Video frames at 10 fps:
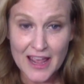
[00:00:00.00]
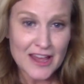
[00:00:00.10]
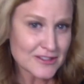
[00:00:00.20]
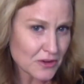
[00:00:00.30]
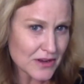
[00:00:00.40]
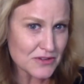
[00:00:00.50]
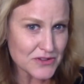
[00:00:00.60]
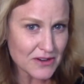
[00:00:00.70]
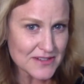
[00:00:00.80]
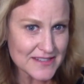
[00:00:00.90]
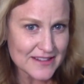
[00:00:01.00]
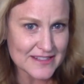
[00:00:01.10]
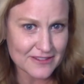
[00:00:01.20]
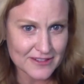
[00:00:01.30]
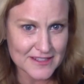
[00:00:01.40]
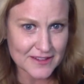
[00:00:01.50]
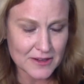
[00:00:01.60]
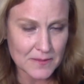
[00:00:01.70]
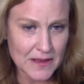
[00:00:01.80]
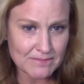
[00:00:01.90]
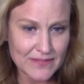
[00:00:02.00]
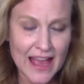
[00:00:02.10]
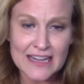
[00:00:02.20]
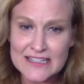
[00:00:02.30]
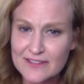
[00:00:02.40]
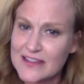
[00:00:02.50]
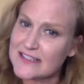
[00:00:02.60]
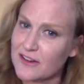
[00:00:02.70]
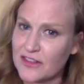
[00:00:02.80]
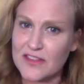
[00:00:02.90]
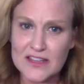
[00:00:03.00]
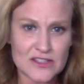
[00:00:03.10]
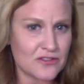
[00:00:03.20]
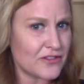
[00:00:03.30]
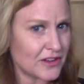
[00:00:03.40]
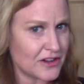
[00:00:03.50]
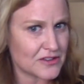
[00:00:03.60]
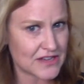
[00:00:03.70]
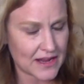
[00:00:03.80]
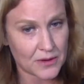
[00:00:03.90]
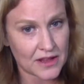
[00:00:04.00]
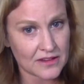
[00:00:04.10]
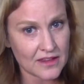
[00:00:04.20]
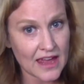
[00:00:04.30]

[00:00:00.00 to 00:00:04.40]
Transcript: So can you start to see the difference a little bit? Activities are the things you fill your day with.